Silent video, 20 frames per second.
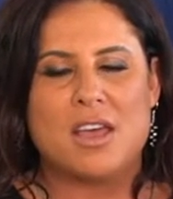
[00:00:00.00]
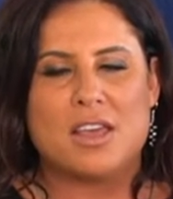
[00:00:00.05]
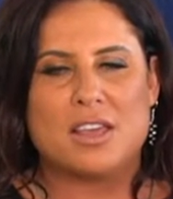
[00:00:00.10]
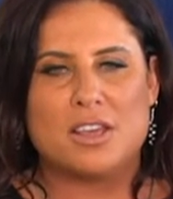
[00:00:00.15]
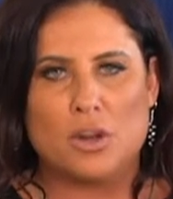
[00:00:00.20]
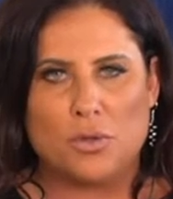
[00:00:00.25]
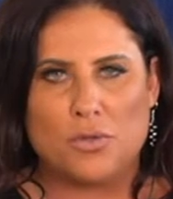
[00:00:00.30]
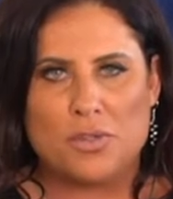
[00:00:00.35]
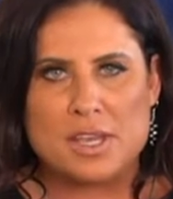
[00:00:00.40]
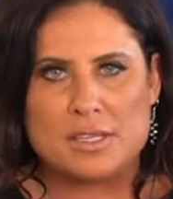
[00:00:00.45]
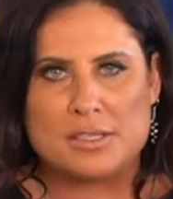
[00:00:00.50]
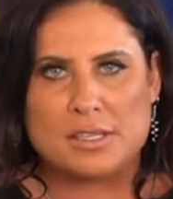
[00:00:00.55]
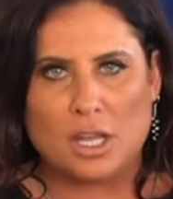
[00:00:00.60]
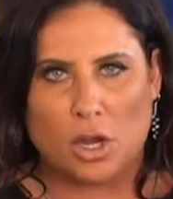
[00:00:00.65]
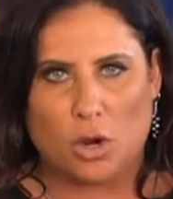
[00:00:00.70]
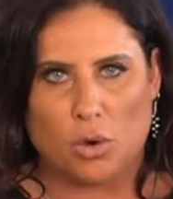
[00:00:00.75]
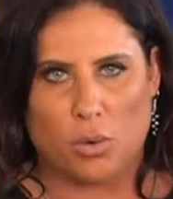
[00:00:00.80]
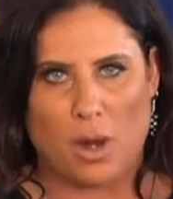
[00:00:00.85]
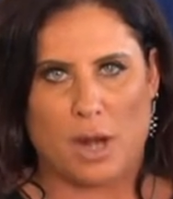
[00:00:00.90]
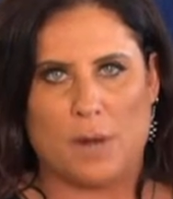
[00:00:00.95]
you know, these
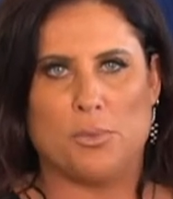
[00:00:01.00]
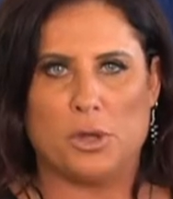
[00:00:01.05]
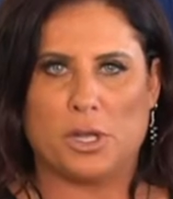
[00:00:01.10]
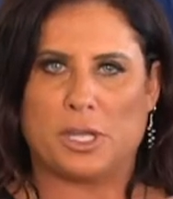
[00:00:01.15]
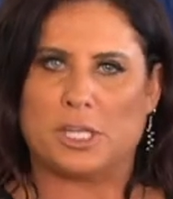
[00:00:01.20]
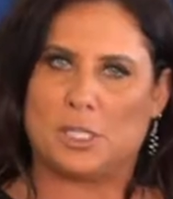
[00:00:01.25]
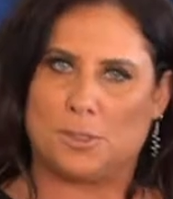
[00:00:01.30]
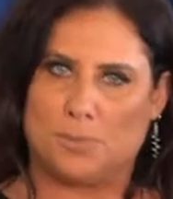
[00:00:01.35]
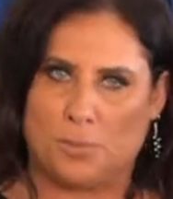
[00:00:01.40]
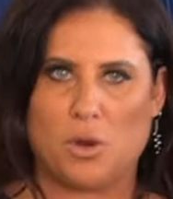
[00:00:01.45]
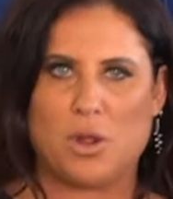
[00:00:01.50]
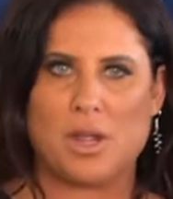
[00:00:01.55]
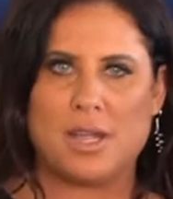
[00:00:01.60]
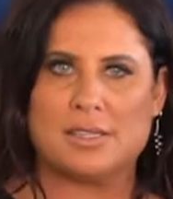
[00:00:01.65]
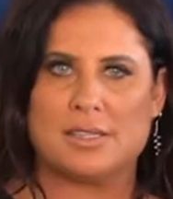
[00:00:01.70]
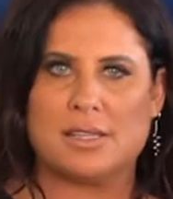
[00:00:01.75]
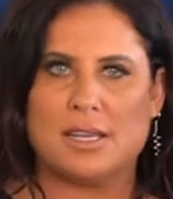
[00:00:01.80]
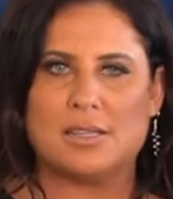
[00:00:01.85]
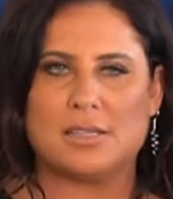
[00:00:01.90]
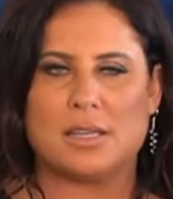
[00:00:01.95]
incredible
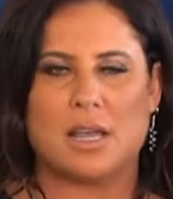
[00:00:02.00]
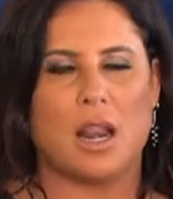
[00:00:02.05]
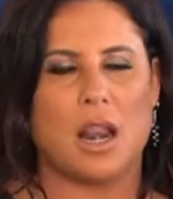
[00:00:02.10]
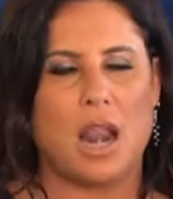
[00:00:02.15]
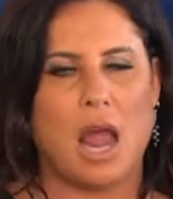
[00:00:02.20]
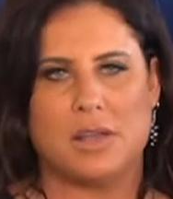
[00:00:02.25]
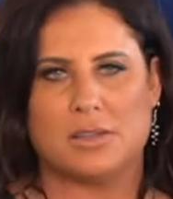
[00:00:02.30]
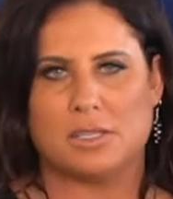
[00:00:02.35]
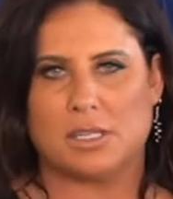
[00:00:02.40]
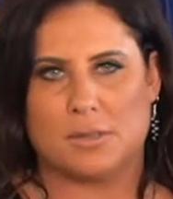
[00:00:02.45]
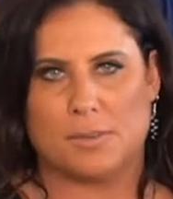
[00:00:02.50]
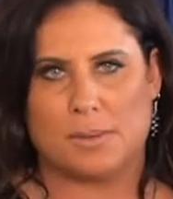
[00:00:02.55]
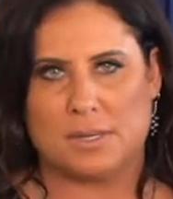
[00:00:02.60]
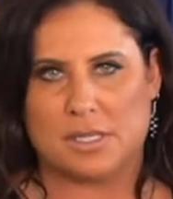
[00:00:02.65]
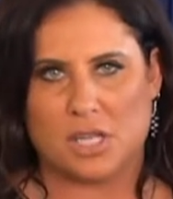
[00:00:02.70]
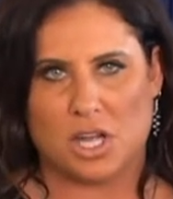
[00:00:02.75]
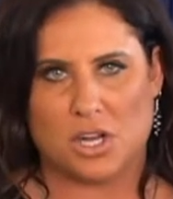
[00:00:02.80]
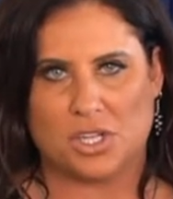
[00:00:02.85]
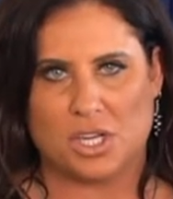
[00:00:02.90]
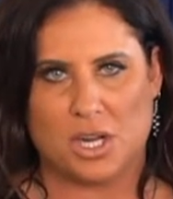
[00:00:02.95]
experiences allows us to be
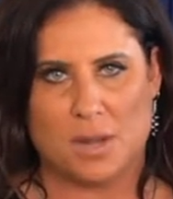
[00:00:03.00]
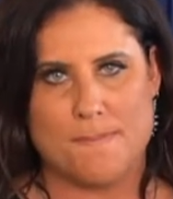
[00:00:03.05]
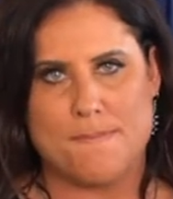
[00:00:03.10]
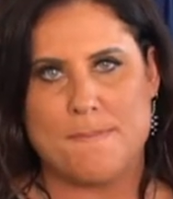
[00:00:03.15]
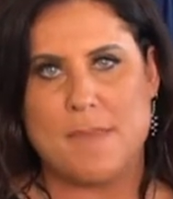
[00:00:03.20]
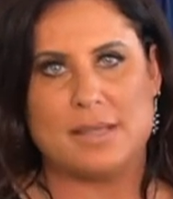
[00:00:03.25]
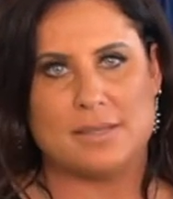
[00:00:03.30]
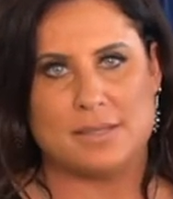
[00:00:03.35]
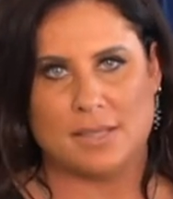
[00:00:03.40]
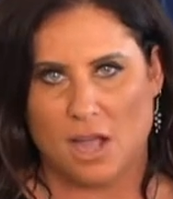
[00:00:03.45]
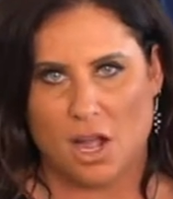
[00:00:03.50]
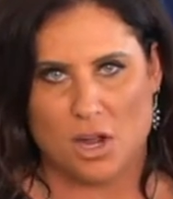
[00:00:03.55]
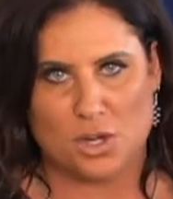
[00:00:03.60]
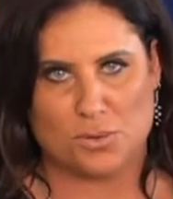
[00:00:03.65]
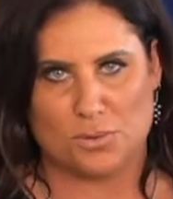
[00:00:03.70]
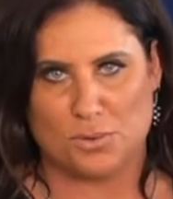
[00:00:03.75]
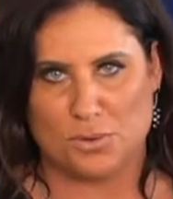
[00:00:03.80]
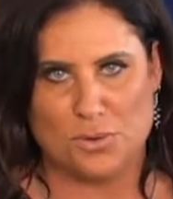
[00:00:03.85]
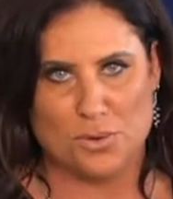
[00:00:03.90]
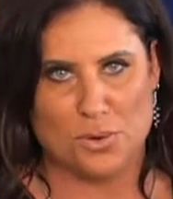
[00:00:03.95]
such an amazing
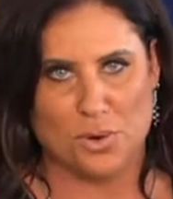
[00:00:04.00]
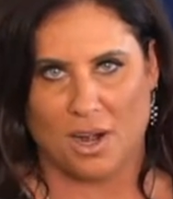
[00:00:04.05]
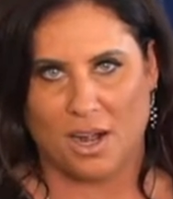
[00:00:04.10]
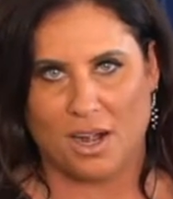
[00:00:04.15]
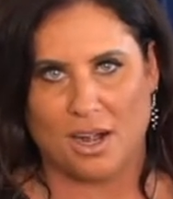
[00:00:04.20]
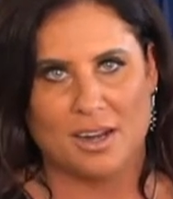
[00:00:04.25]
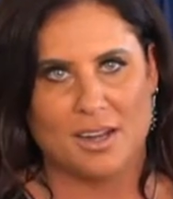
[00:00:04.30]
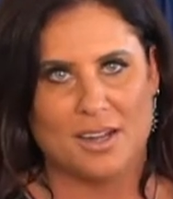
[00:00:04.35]
entrepreneur.